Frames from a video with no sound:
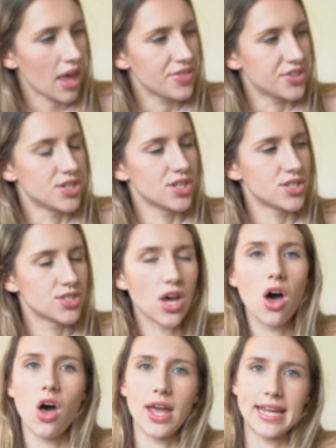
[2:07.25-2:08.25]
The
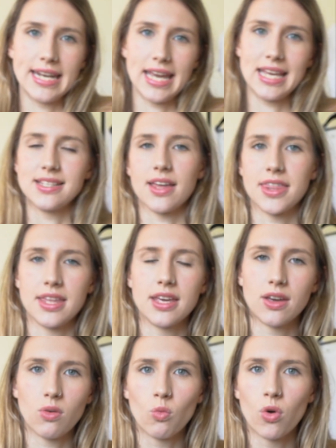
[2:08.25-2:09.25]
design is, I
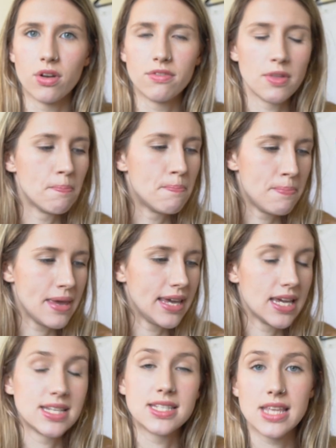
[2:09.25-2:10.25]
think, one of the
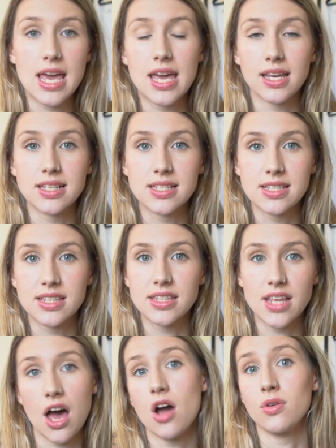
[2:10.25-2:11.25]
biggest things
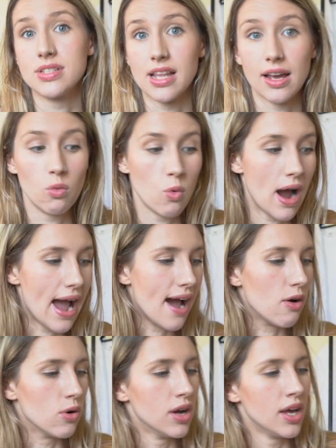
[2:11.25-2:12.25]
that I was like,
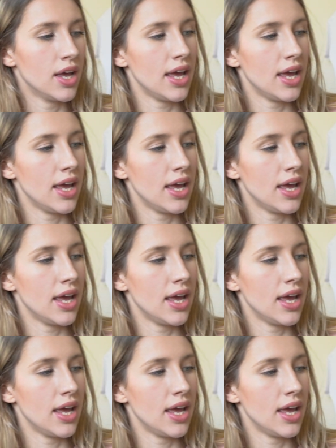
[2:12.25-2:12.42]
wow,